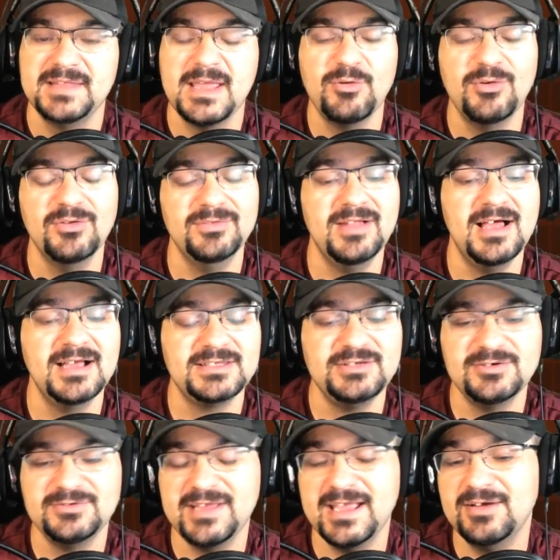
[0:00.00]
They will lock
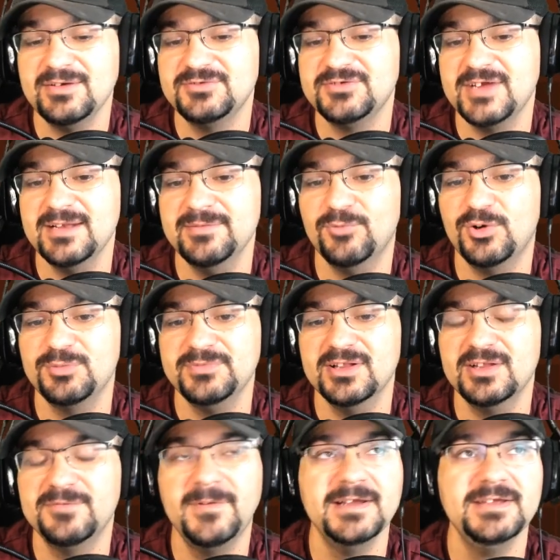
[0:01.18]
you down, try to warp
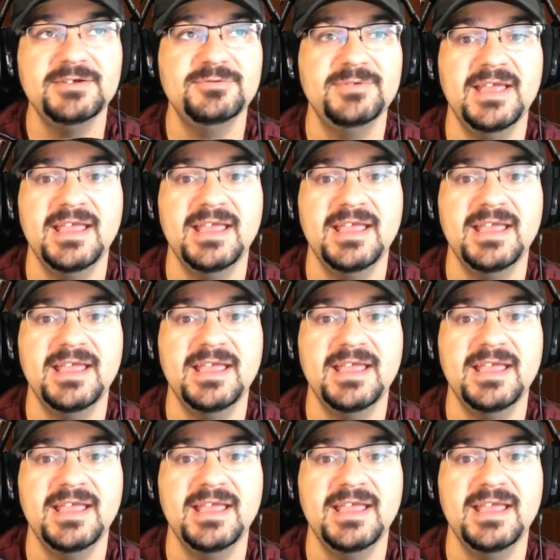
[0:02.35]
nullify you,